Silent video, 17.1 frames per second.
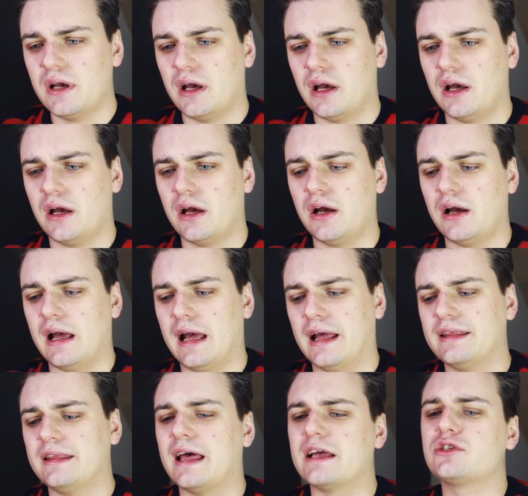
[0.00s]

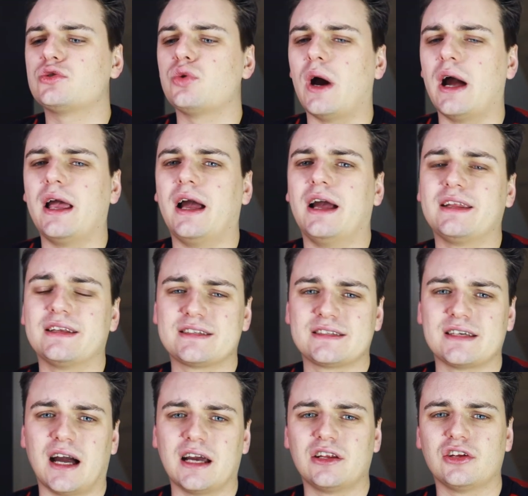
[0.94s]
And that's why I
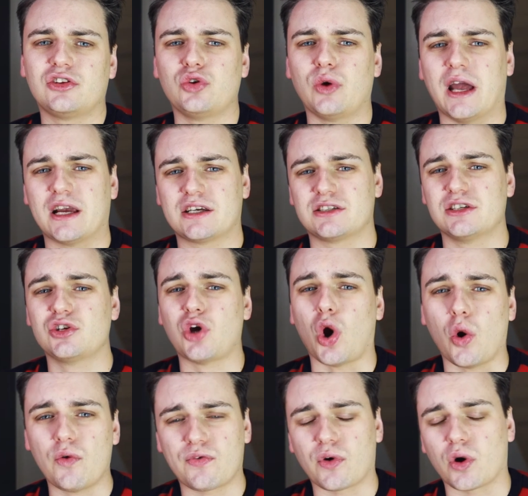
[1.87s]
decided to actually
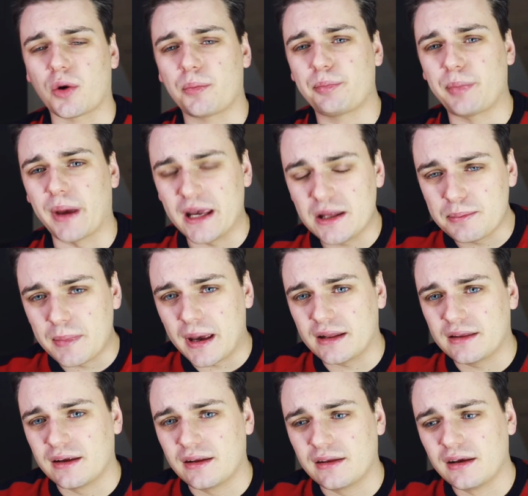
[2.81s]
go for a paid
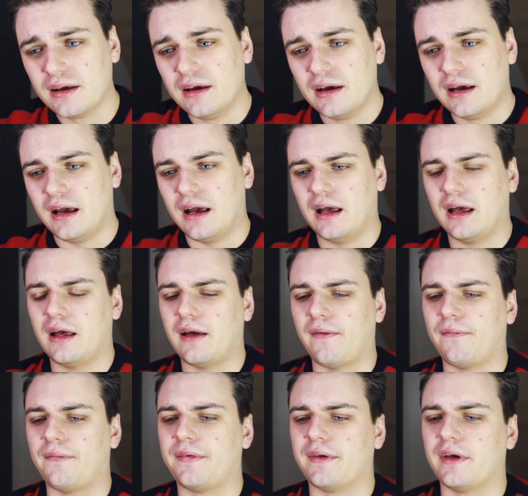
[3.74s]
method,
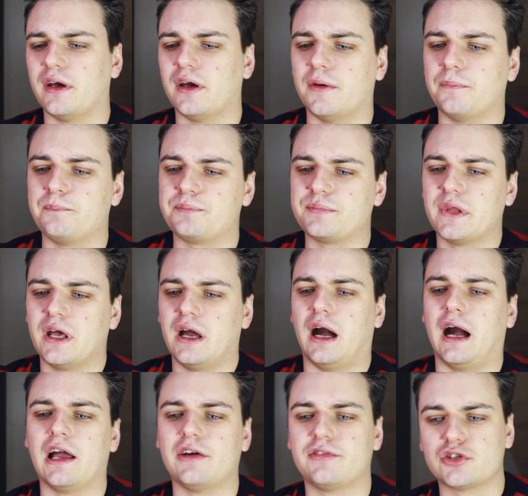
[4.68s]
and
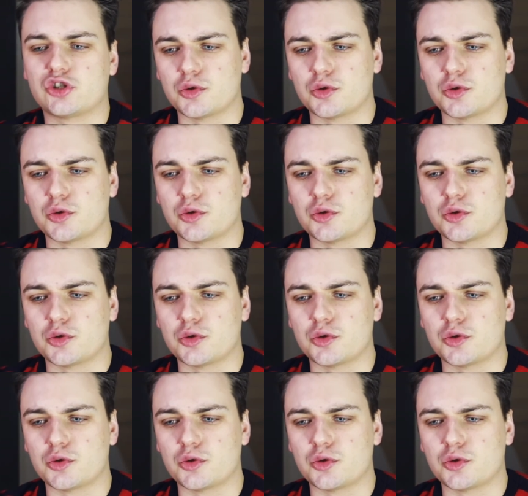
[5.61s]
I have a